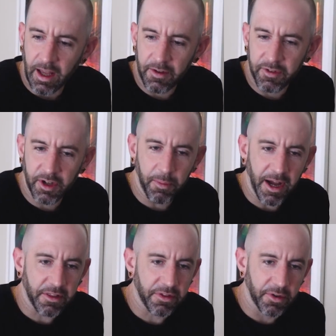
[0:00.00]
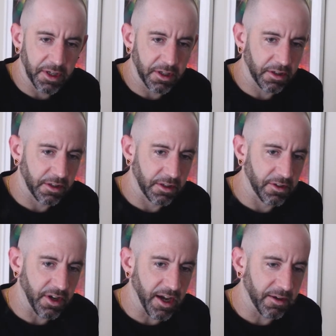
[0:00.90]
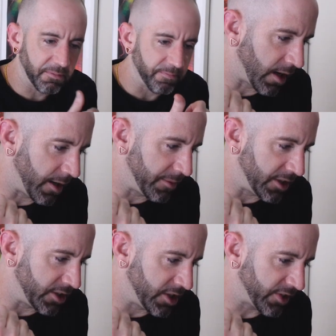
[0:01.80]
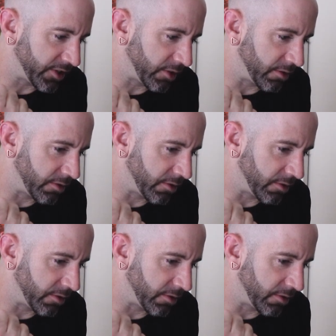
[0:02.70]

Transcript: if you go back through it, you got, I mean, just